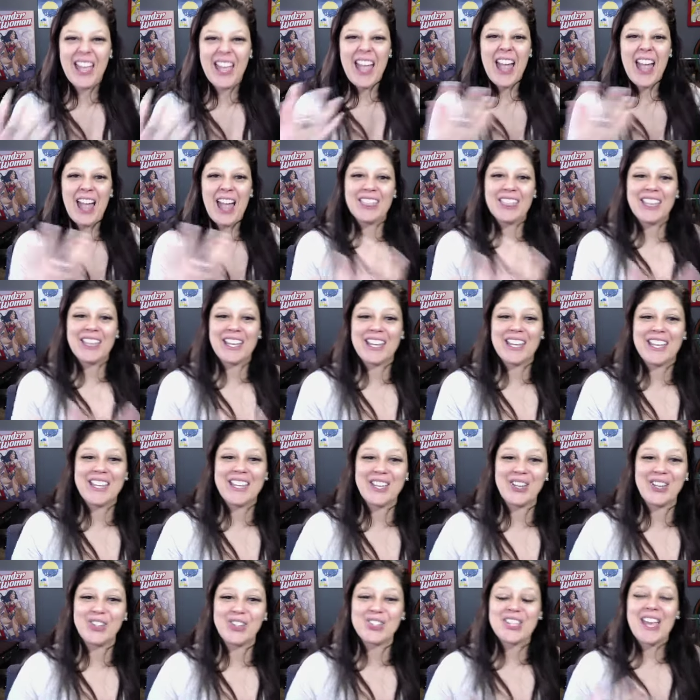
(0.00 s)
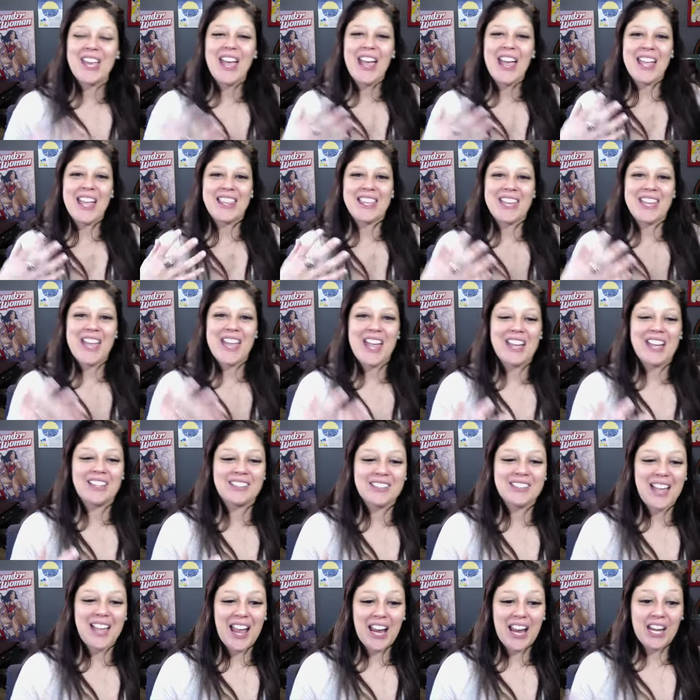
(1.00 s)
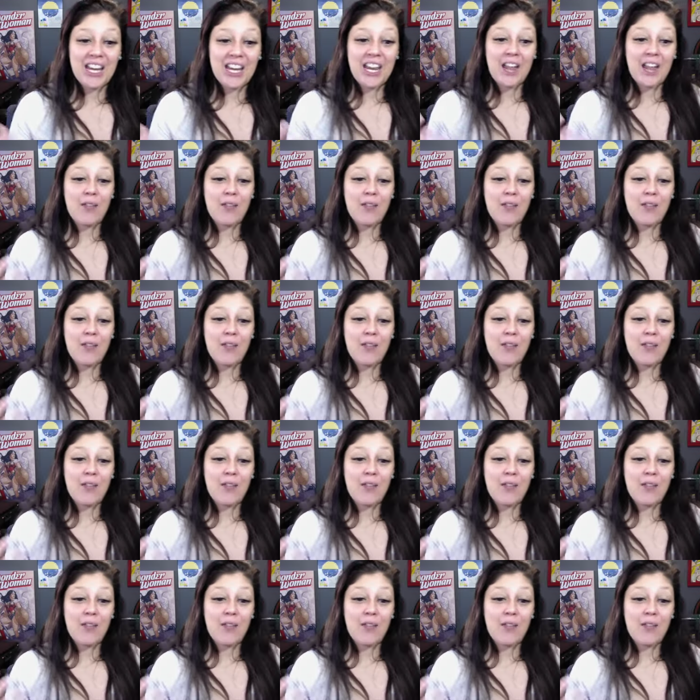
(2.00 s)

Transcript: and the guilt and the anxiety